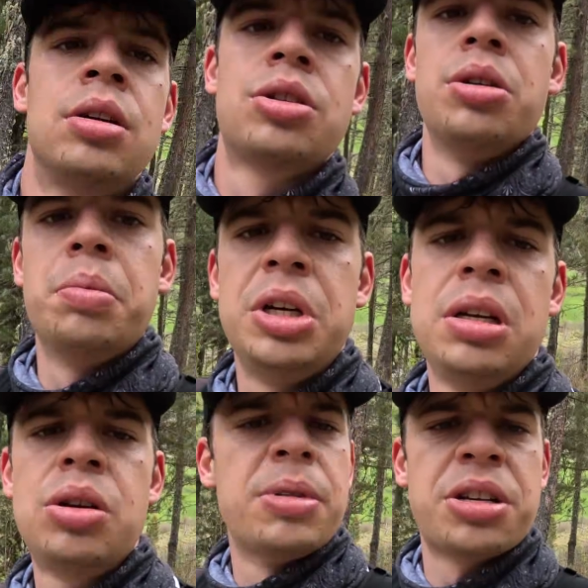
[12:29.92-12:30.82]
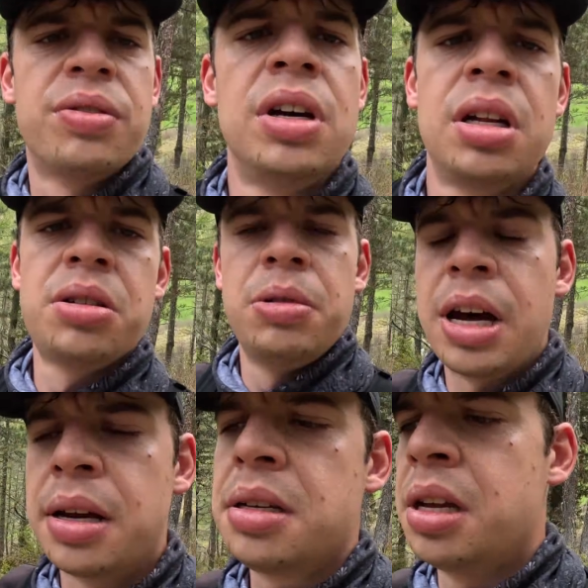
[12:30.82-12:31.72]
Shouldn't be too much of a hill, to be
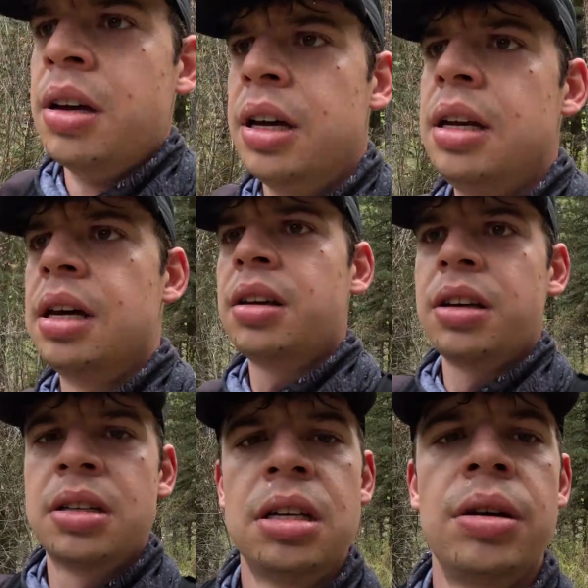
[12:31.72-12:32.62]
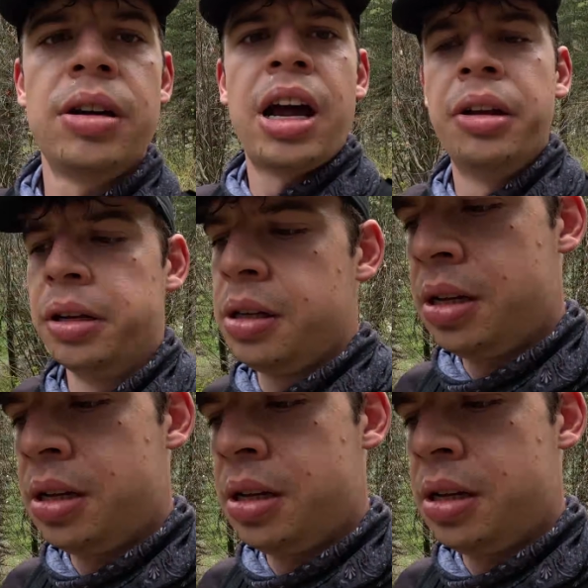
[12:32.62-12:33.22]
honest. And then continue our downhill.